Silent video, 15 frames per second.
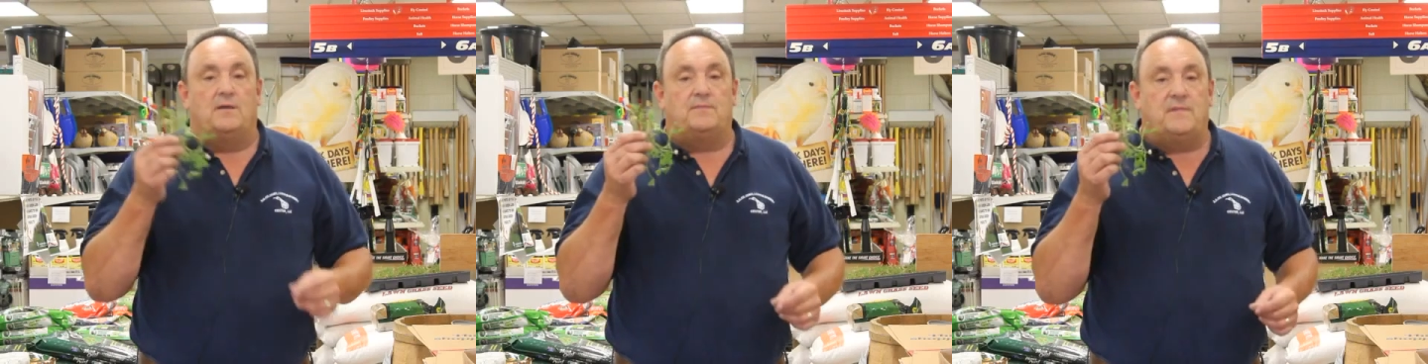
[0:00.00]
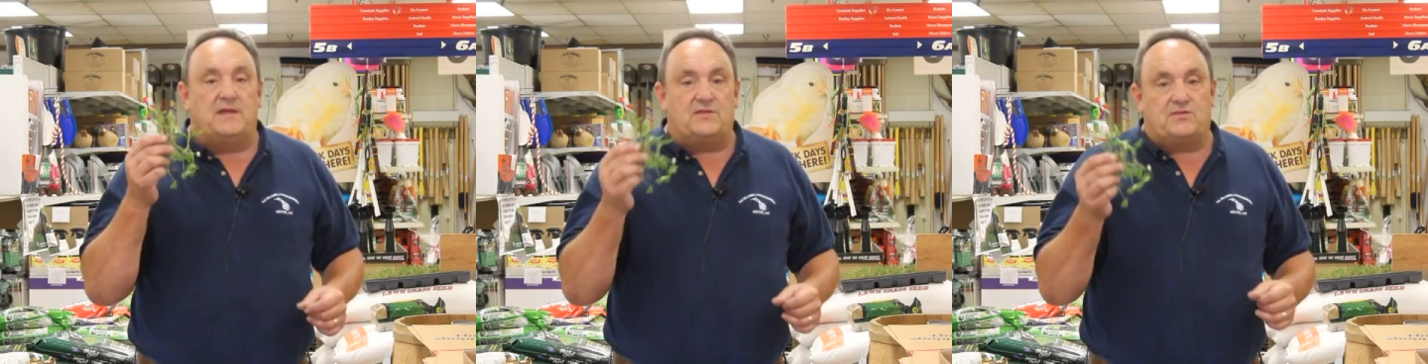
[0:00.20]

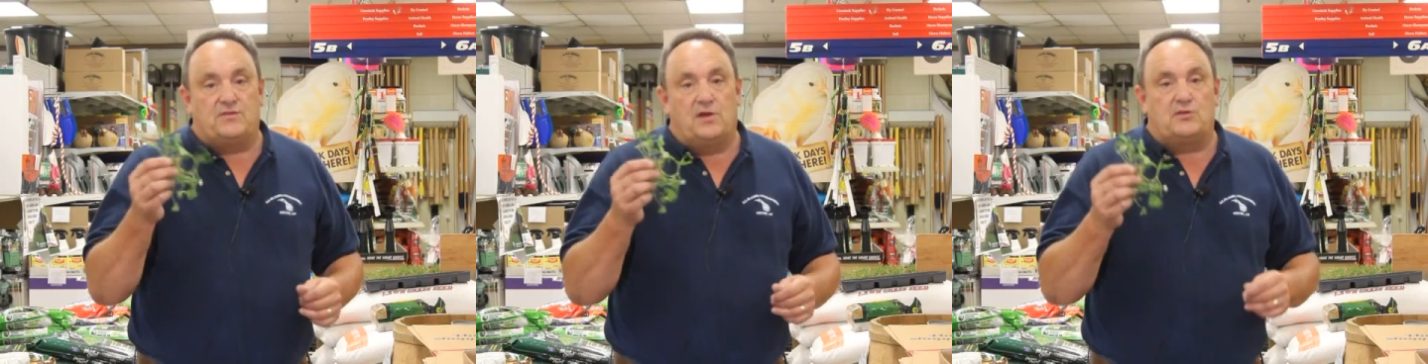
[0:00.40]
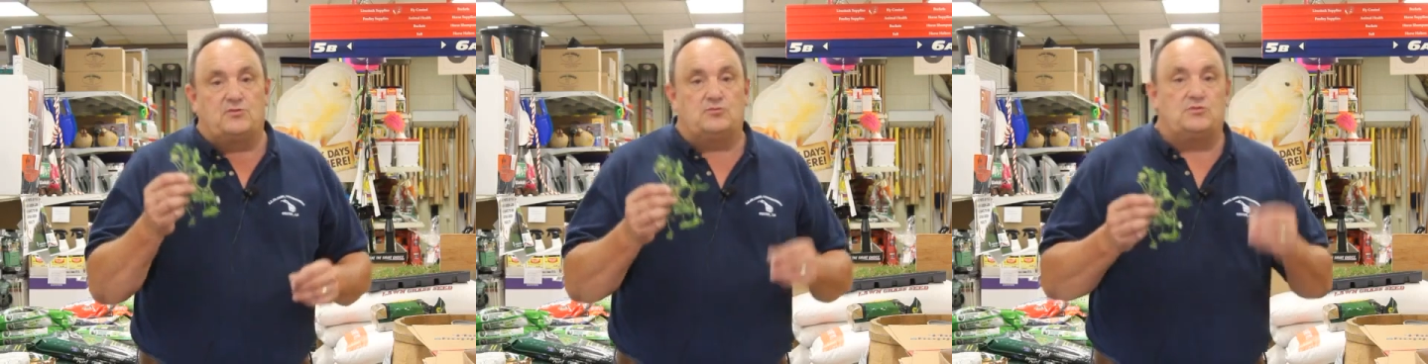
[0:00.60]
Its
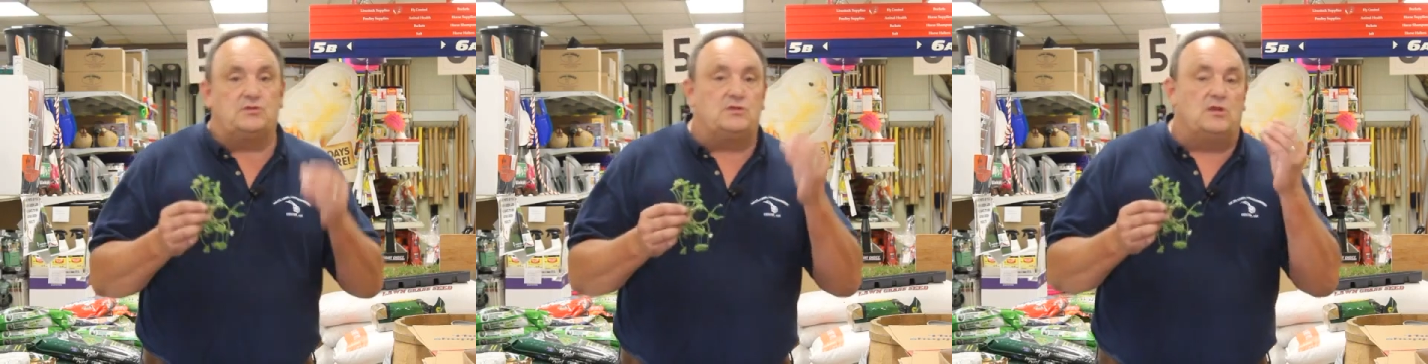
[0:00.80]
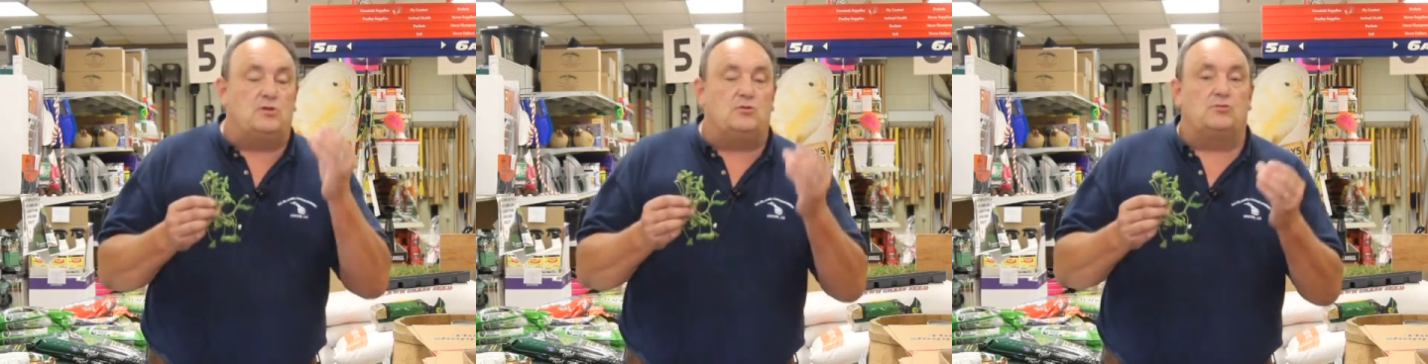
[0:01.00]

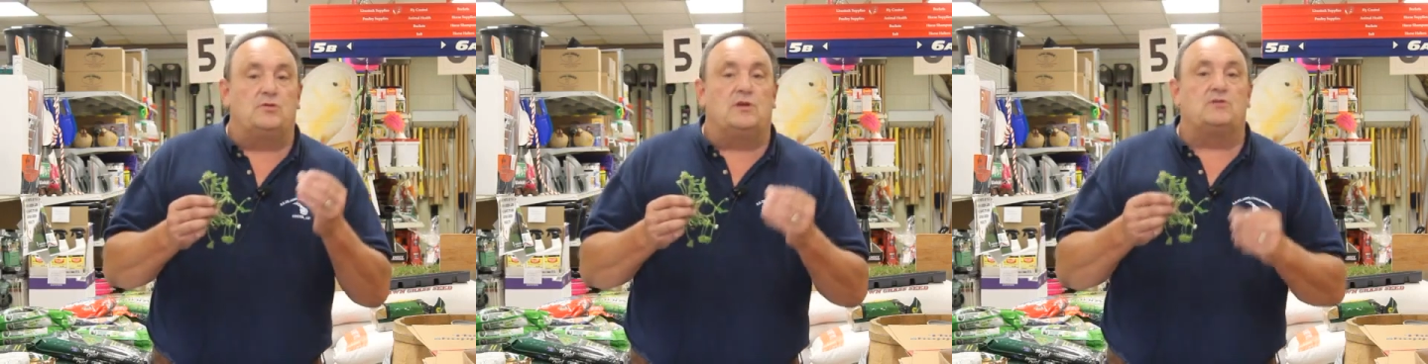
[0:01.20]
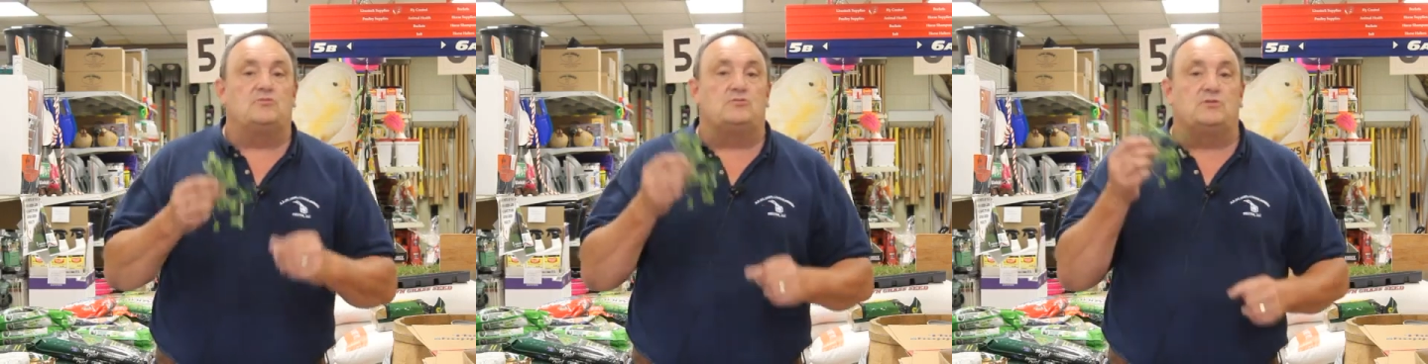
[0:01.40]
nitrogen and your
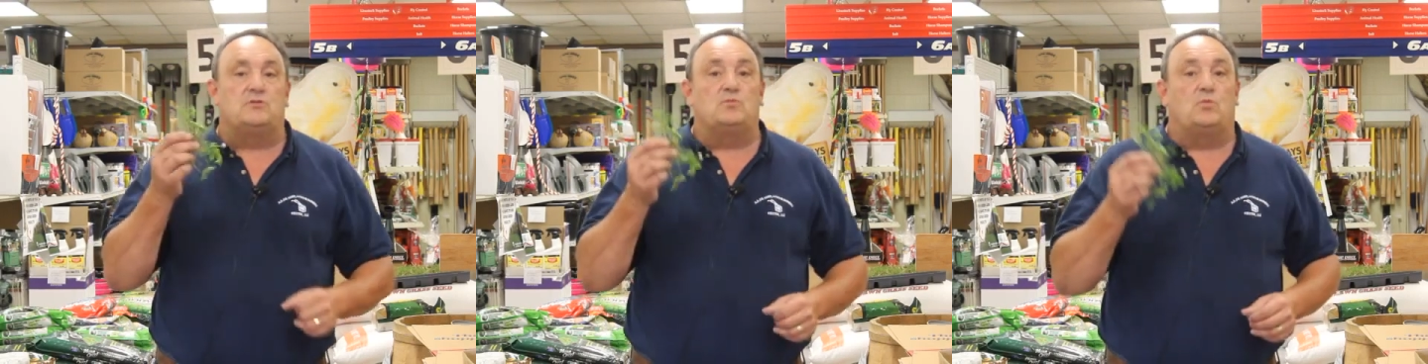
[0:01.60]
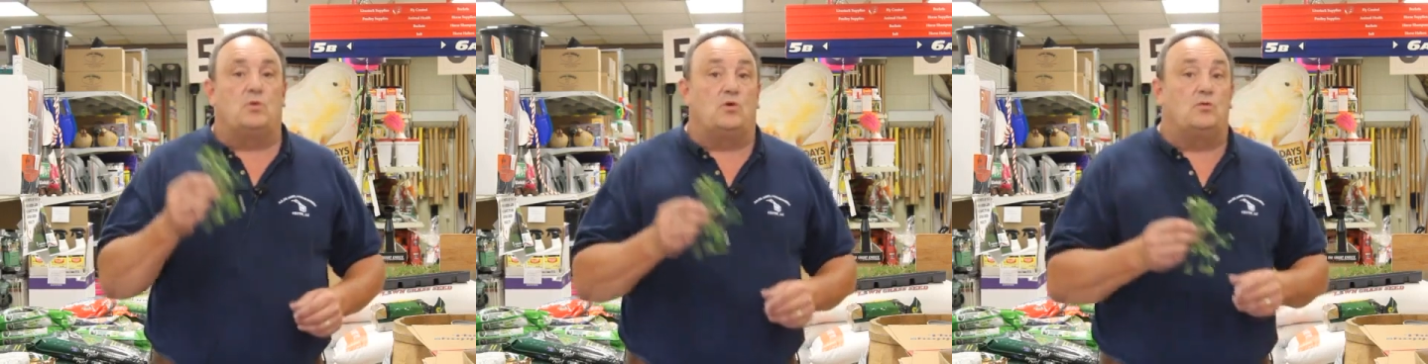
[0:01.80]

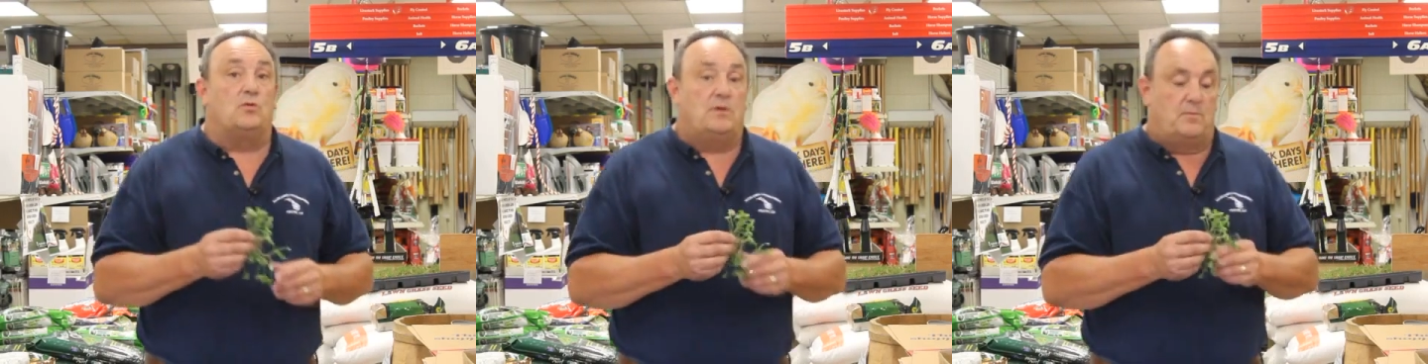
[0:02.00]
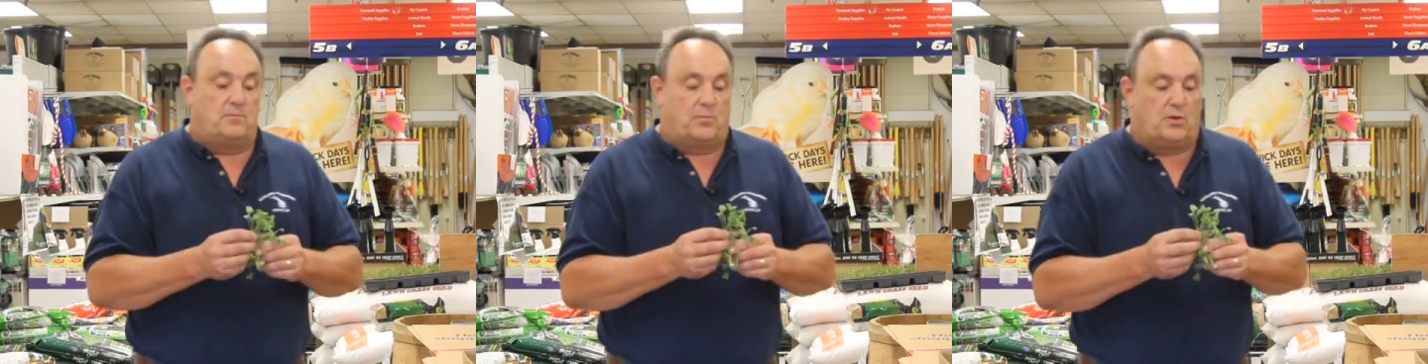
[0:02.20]
nitrogen
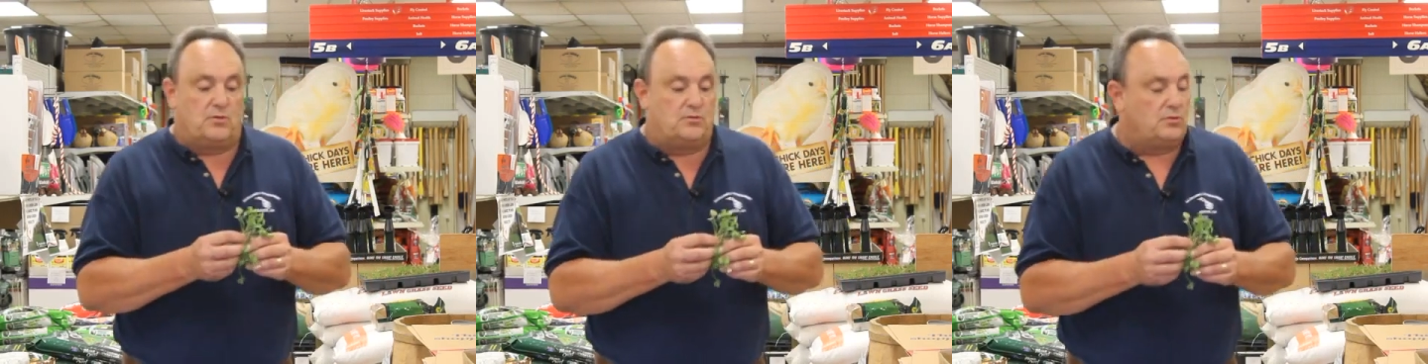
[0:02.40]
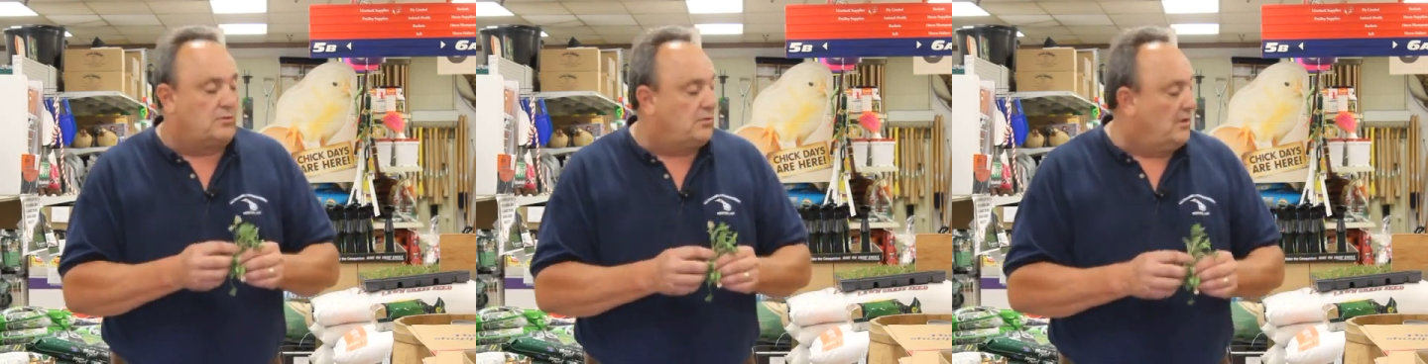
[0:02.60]
will
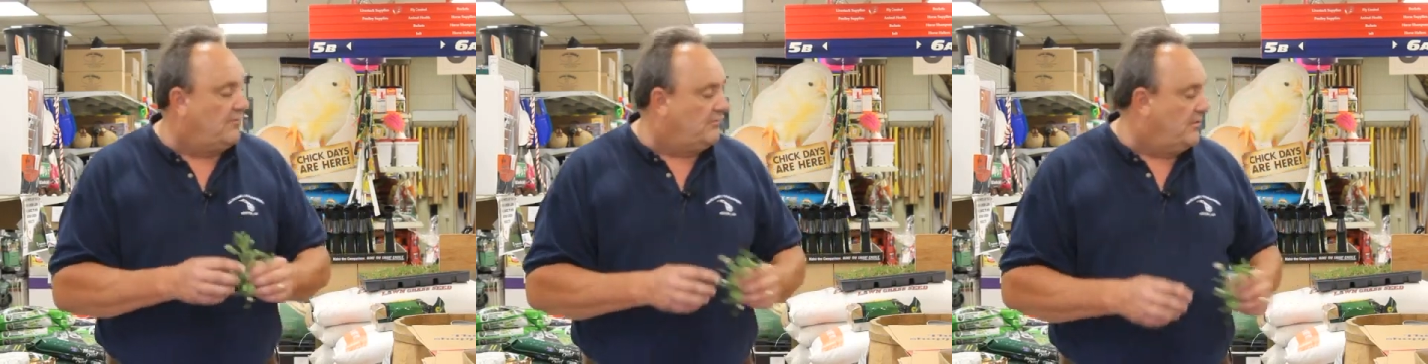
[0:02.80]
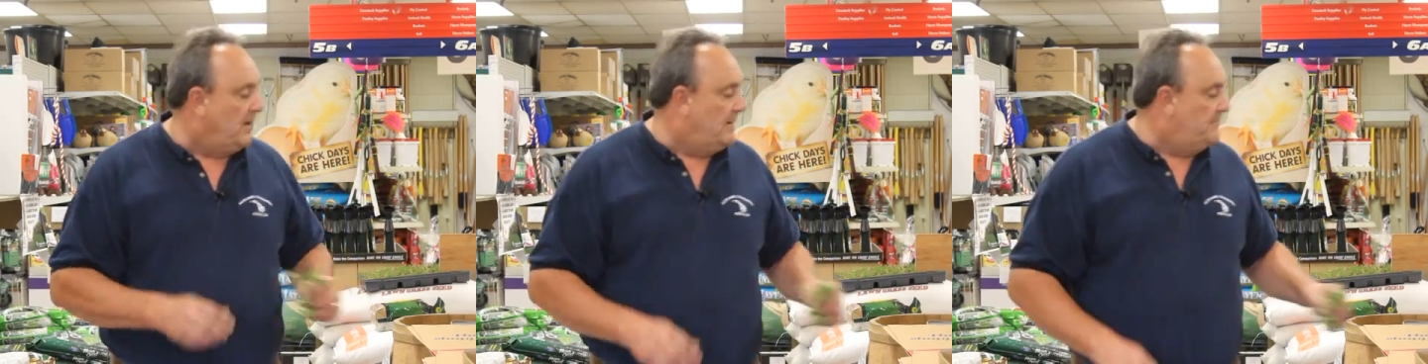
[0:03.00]
burn your
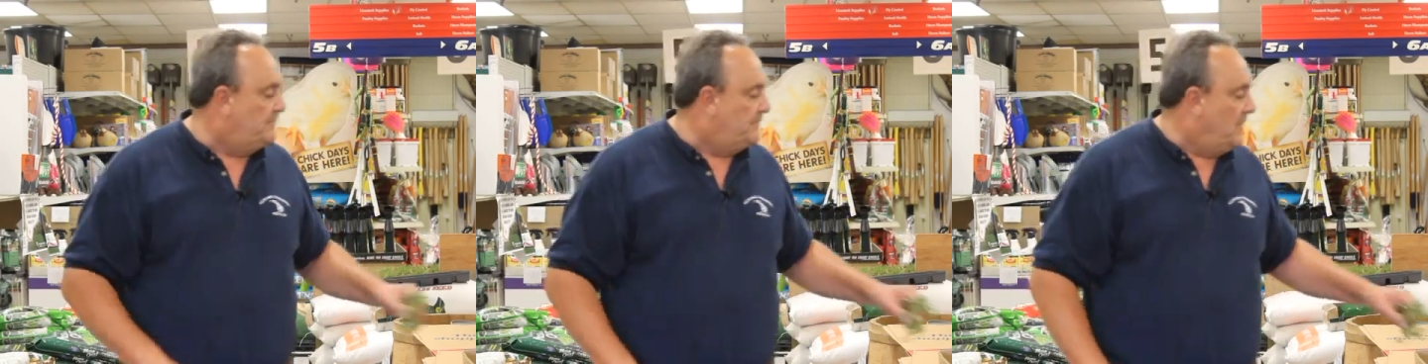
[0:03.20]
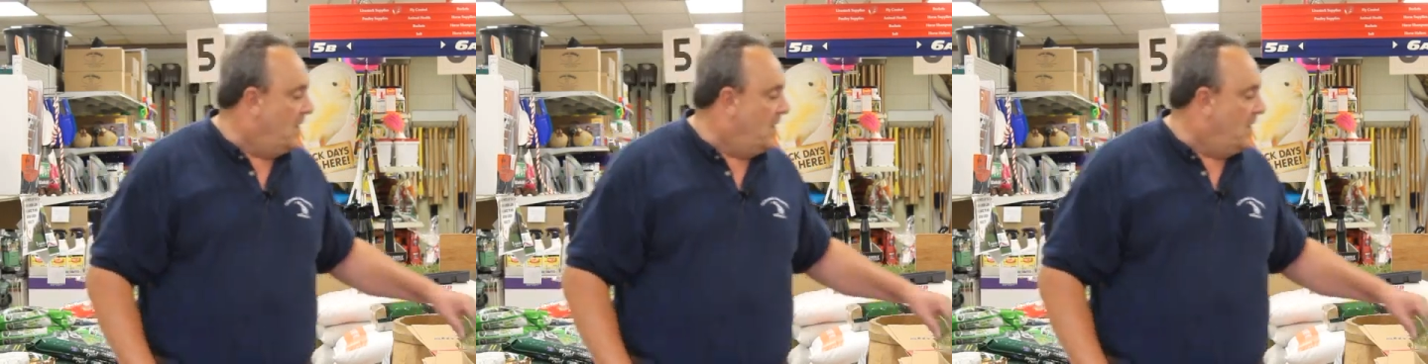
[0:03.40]
clover up.